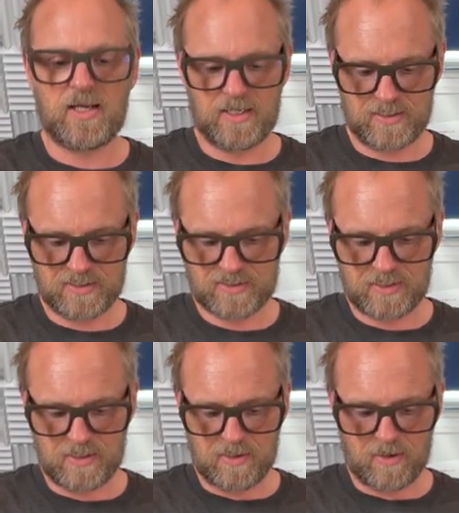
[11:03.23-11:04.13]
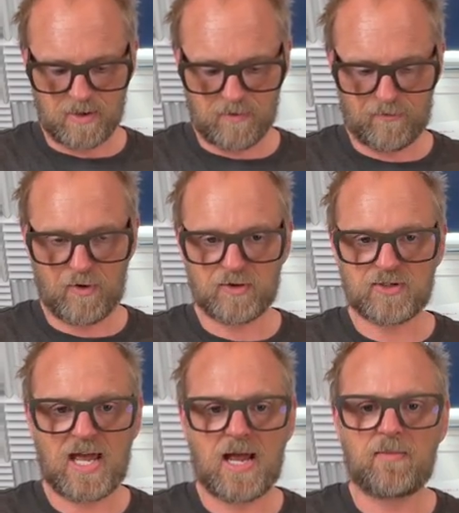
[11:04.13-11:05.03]
is
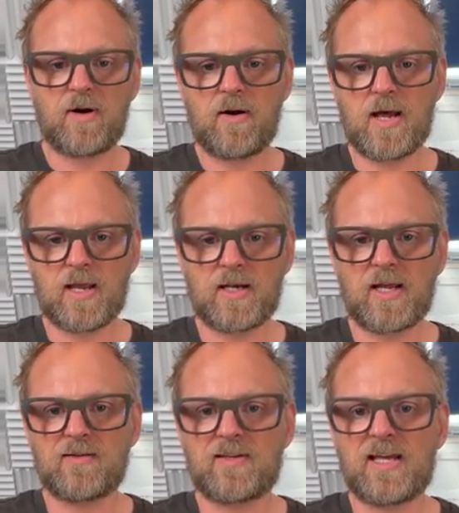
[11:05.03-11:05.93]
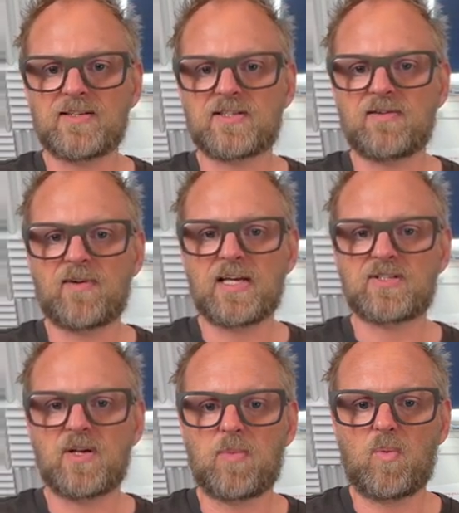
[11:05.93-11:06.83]
first camera, and that is
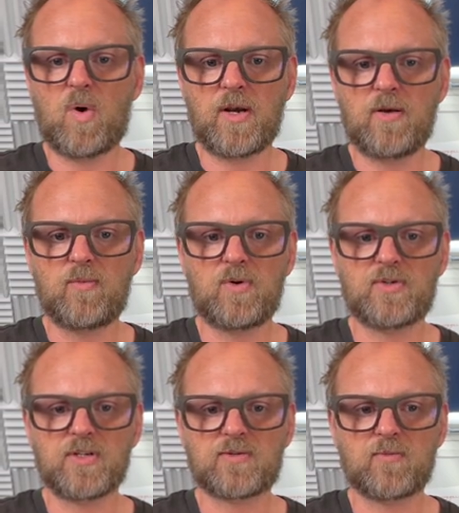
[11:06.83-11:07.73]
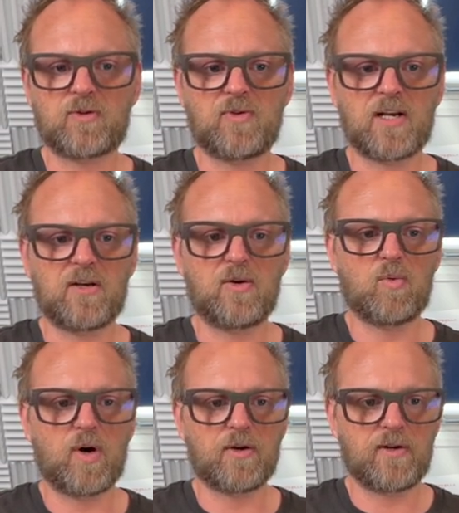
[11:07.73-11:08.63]
device number 1. We'll just create a new
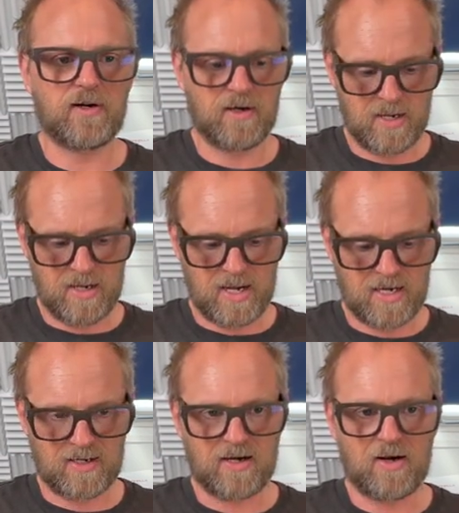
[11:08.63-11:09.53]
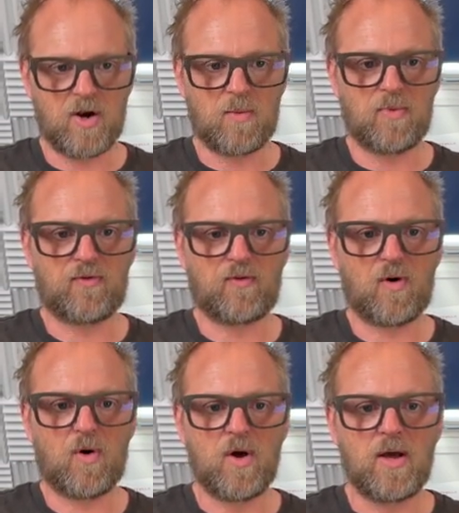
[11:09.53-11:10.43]
one here, and then number
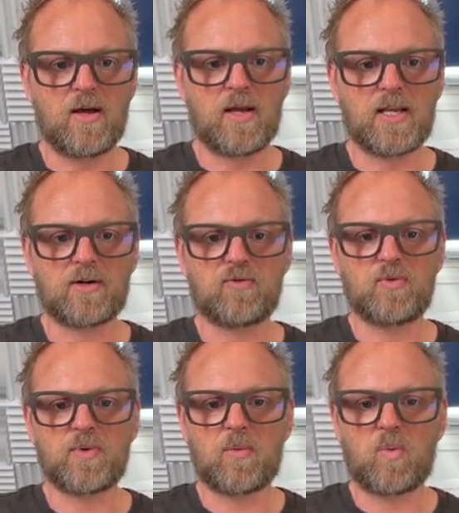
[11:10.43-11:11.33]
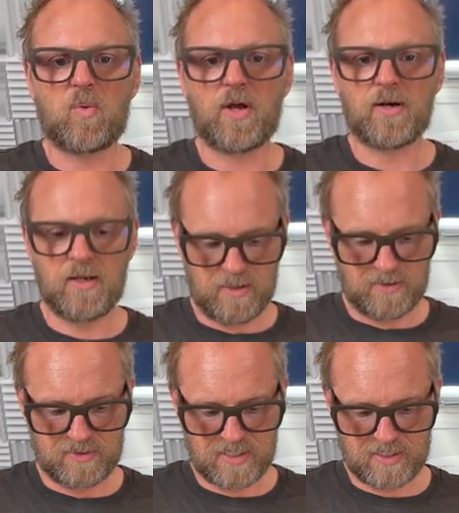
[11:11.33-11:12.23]
4 in group number 1,
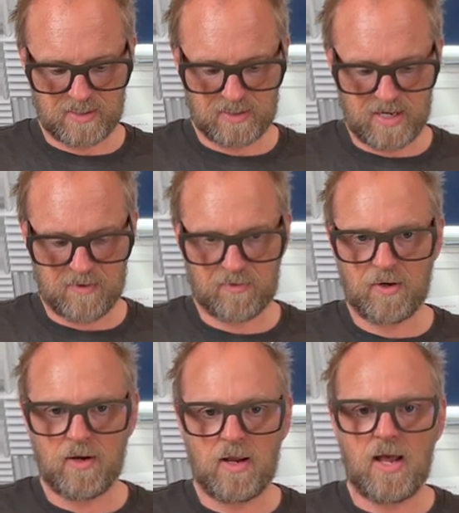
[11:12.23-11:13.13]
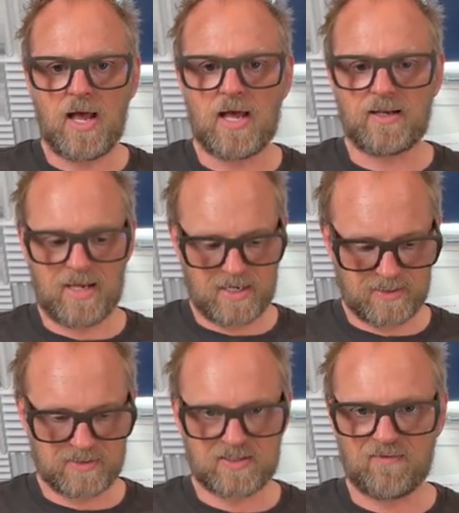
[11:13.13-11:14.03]
second camera, and that
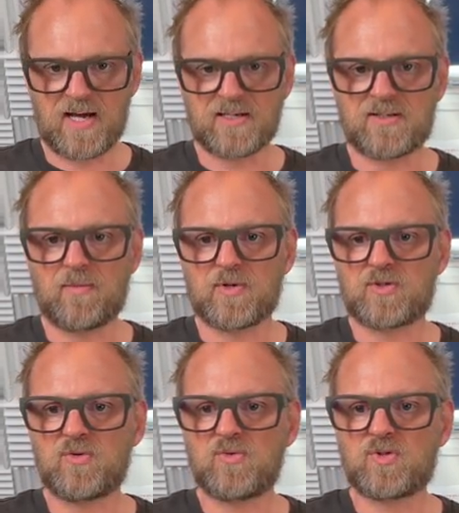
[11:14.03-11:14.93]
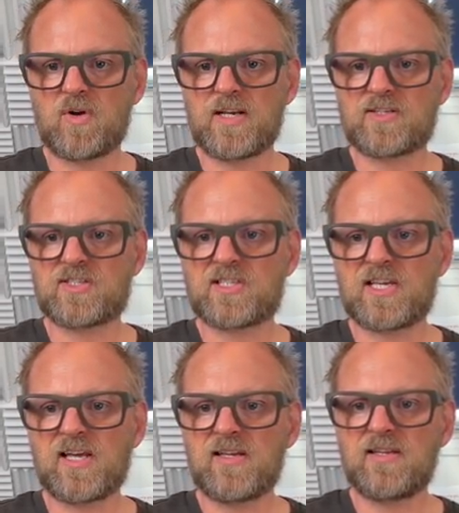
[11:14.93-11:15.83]
is device number 2. So let's
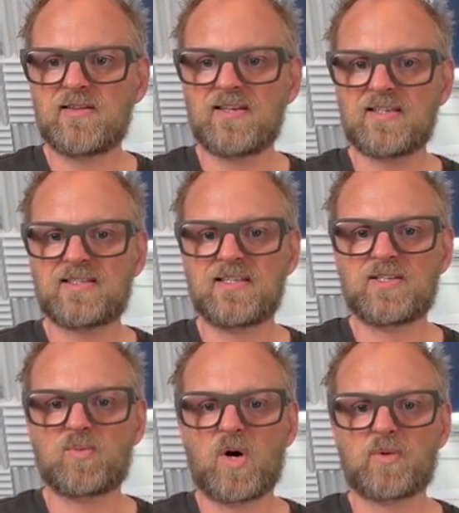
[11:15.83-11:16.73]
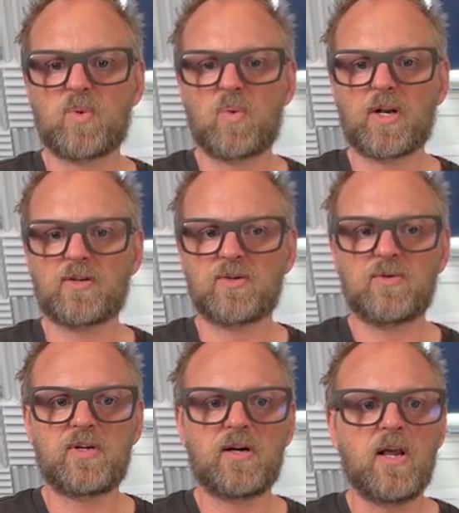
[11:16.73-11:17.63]
say this is what we want to do
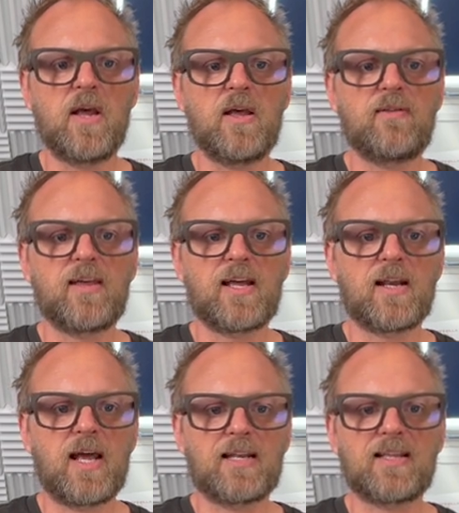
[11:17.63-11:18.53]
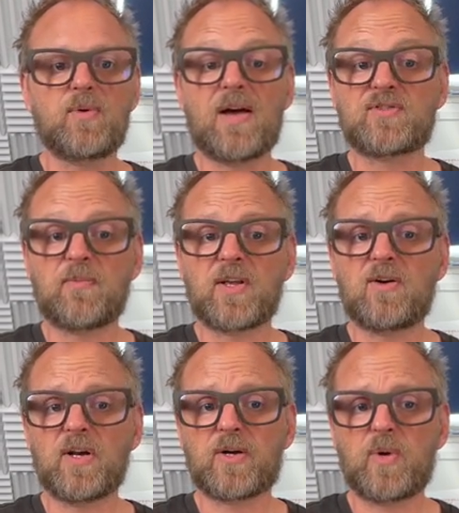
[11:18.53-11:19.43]
here. Then we have something
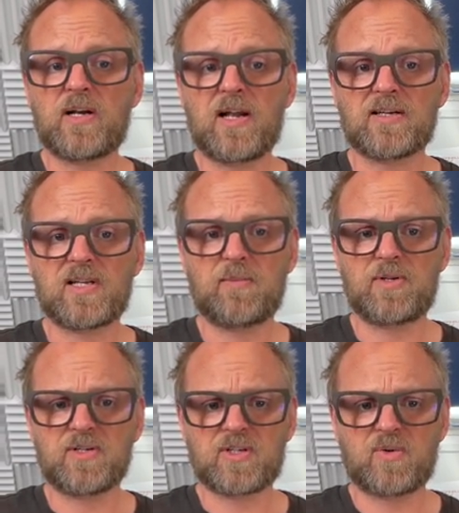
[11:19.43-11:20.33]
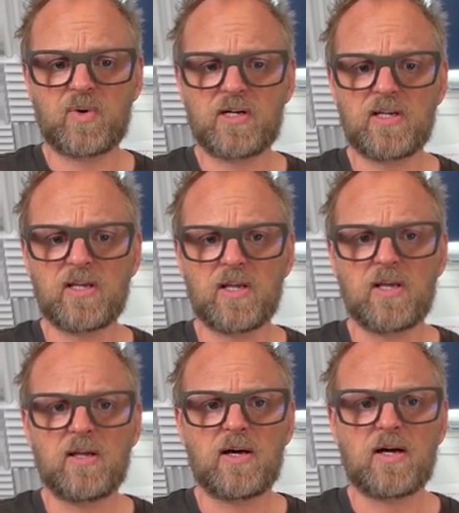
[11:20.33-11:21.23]
called a quick class. Let me just quickly
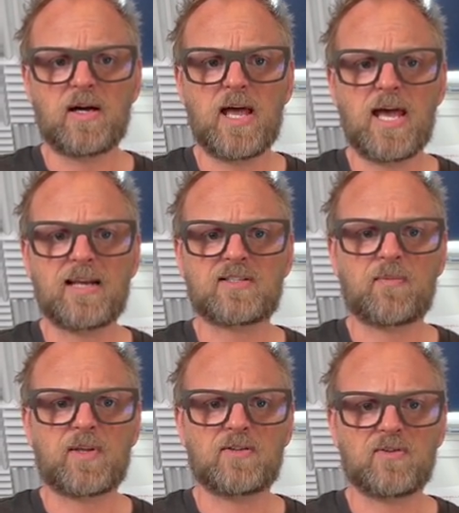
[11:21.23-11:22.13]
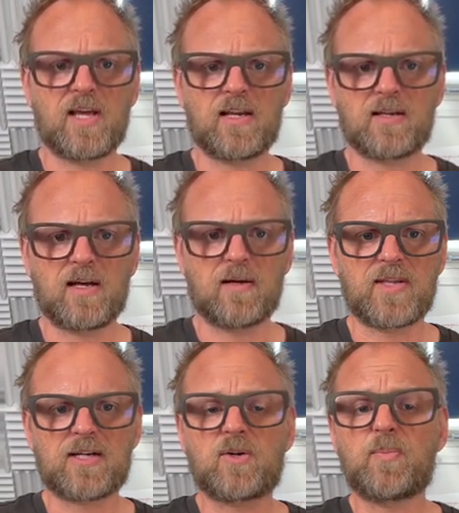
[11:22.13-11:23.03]
add something to that.
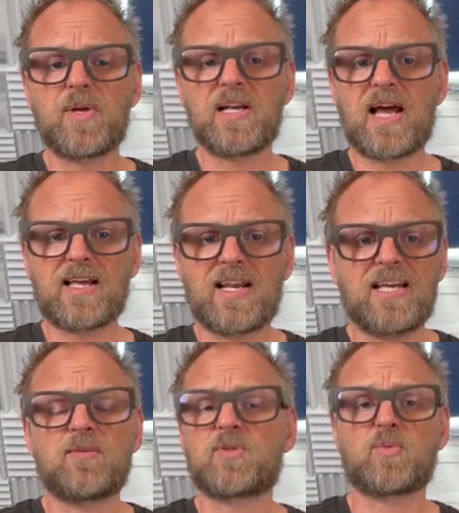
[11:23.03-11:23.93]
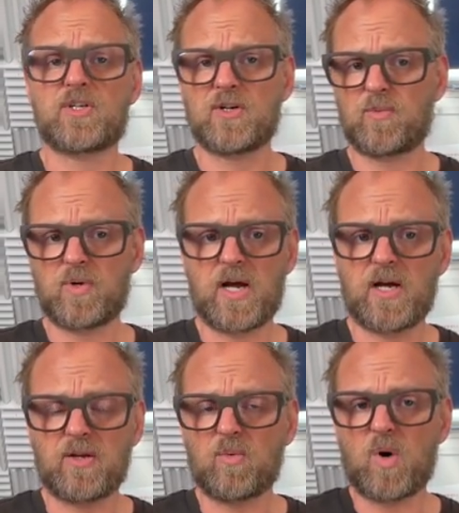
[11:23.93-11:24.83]
That could be like an ATEM switcher,
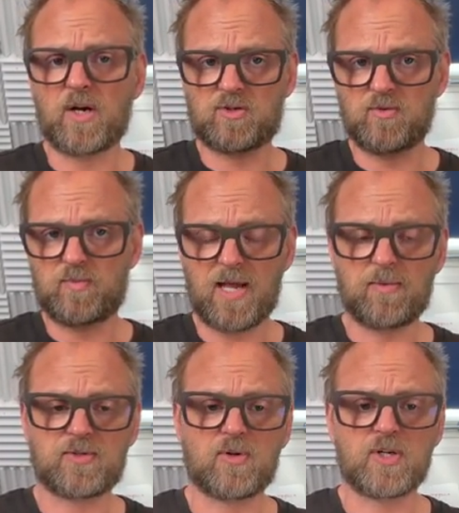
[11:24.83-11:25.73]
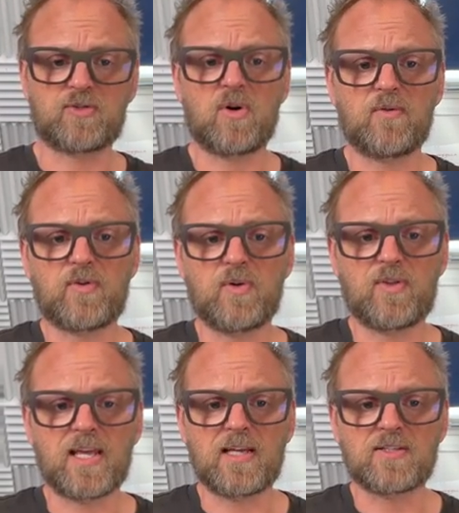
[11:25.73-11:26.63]
where you want to be able to control a few
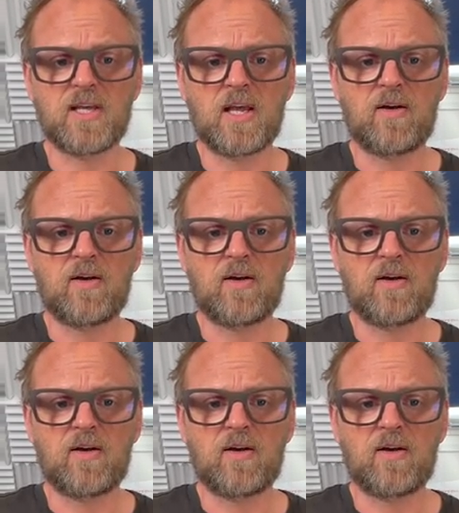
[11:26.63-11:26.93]
things